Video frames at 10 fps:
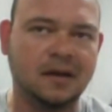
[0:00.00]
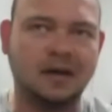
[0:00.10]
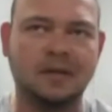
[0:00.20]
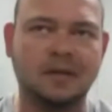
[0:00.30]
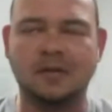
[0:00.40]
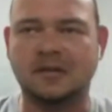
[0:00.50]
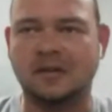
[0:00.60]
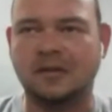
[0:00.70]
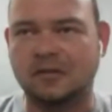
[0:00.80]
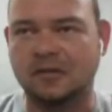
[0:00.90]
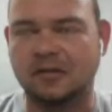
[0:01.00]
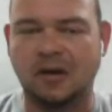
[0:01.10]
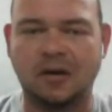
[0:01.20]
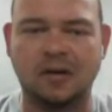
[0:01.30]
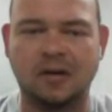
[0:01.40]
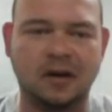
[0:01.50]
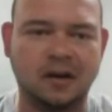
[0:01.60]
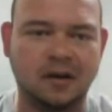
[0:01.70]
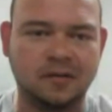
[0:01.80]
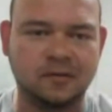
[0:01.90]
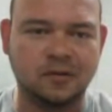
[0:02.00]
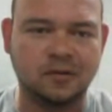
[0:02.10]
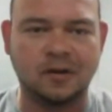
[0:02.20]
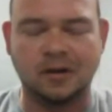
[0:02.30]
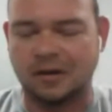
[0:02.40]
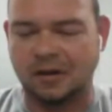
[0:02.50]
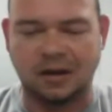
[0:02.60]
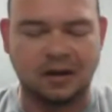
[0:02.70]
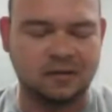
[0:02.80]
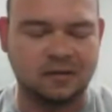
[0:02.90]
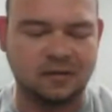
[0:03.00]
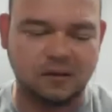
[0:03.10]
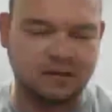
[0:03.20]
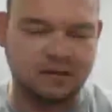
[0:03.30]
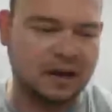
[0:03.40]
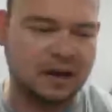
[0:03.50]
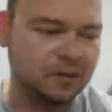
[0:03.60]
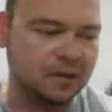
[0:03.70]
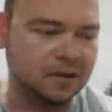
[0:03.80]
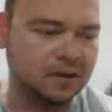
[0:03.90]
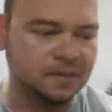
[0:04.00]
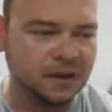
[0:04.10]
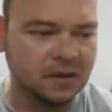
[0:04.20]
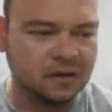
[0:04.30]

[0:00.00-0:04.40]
Everything was either too slow, not enough torque. I just wasn't happy with it.